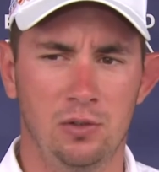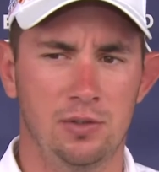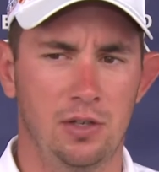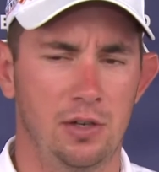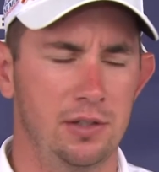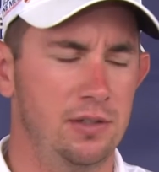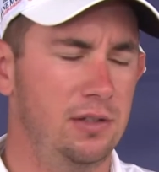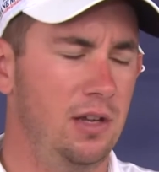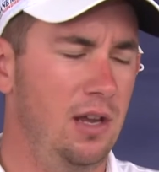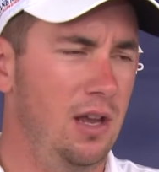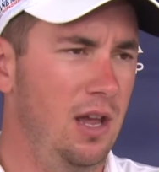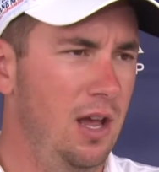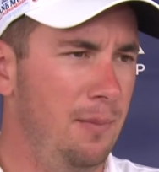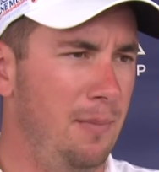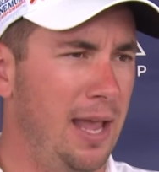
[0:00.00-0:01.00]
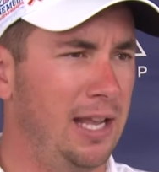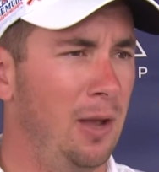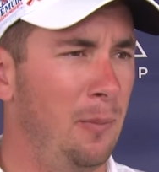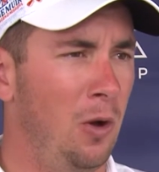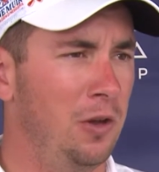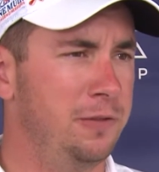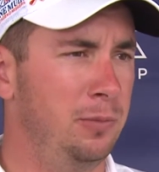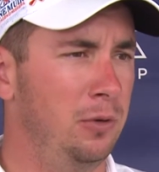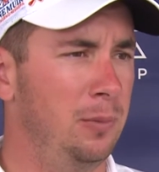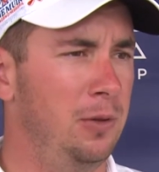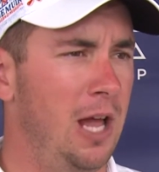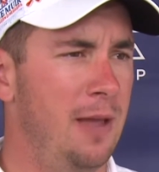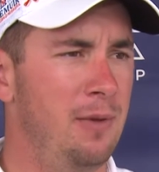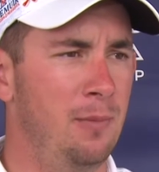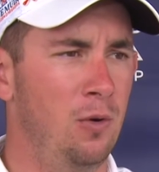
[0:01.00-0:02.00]
So it's making it possible to
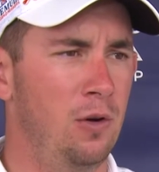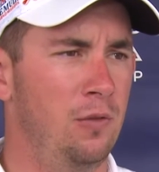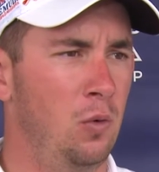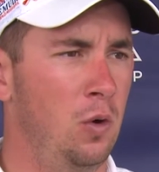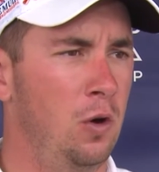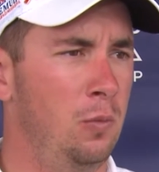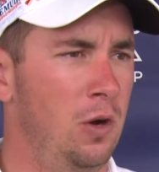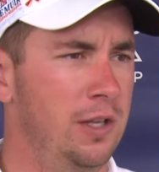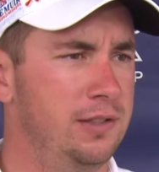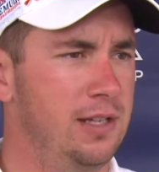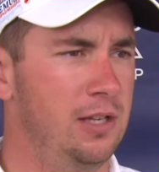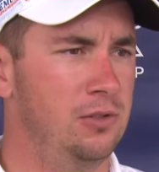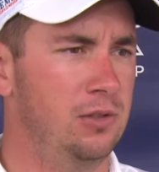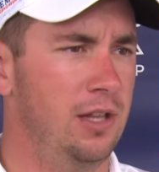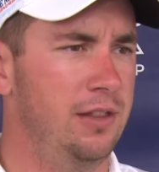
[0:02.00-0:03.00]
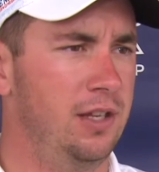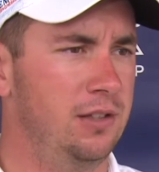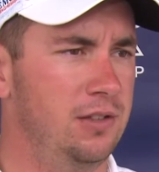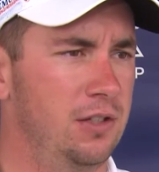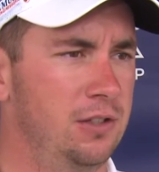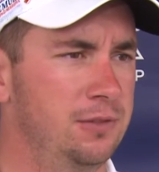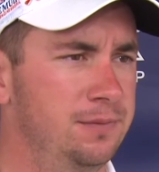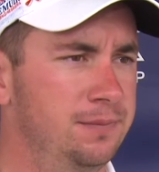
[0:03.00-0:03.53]
play a bit more of a worldwide schedule, I think, too.